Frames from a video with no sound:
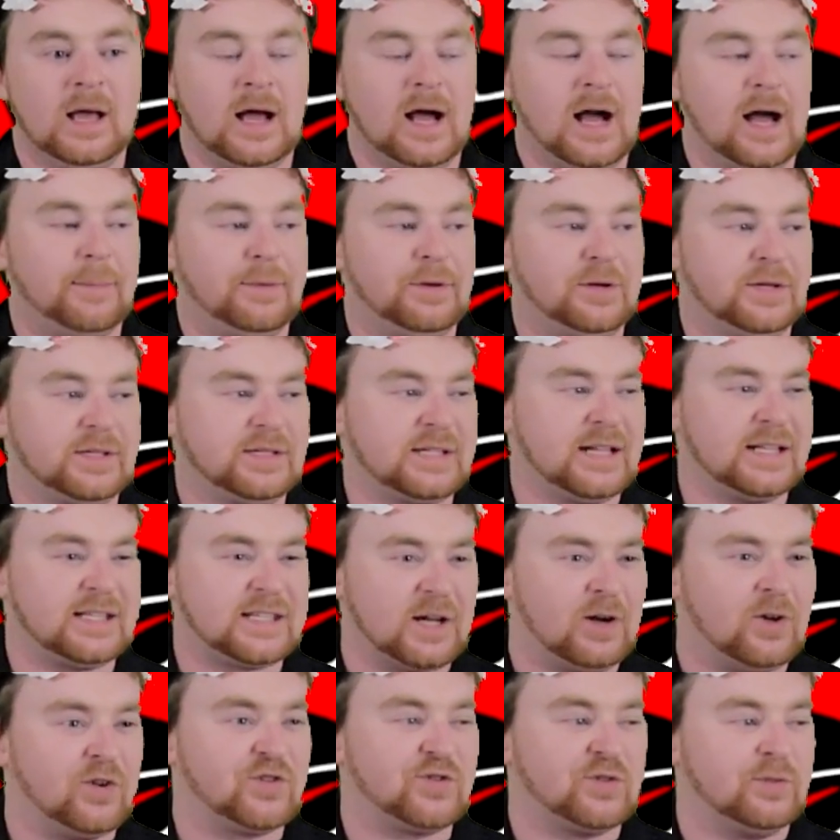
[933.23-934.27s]
Uh, because it's
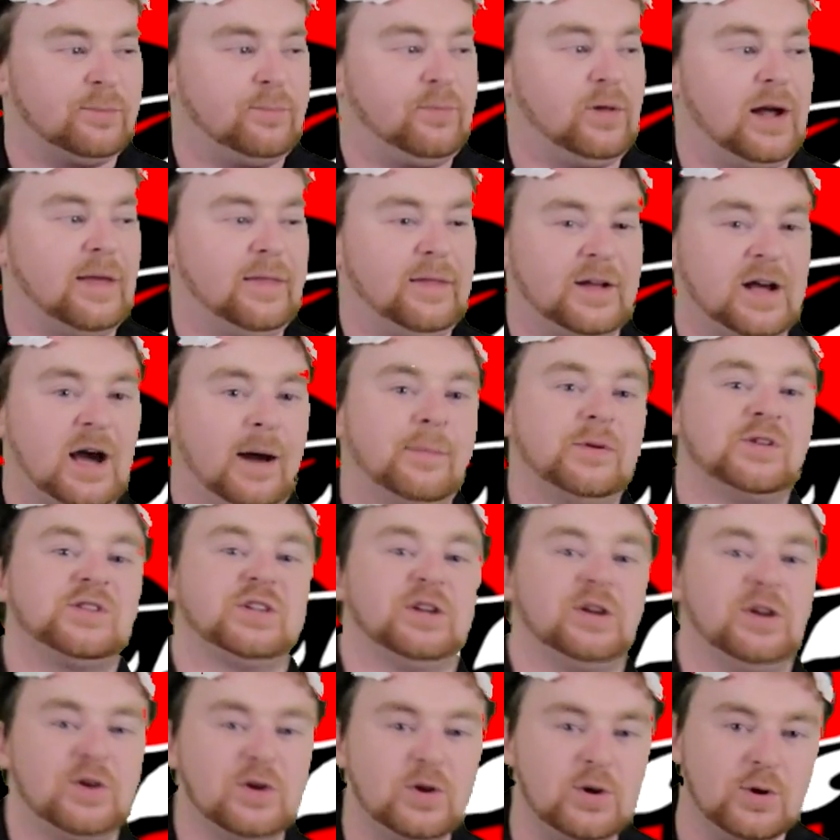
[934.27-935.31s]
also implied that
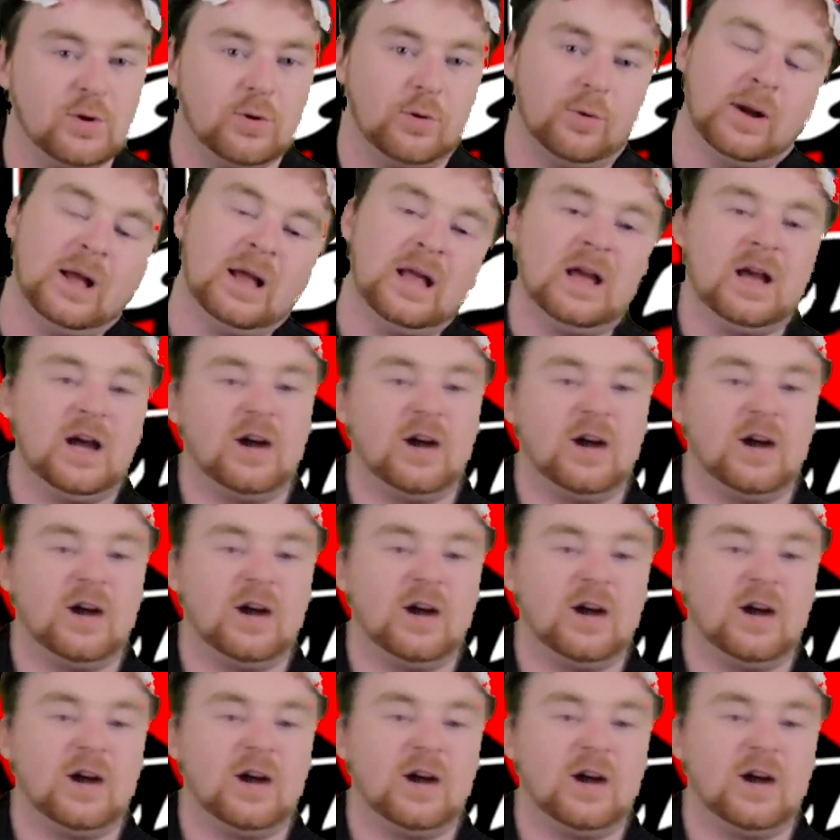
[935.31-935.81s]
Kamoshida knew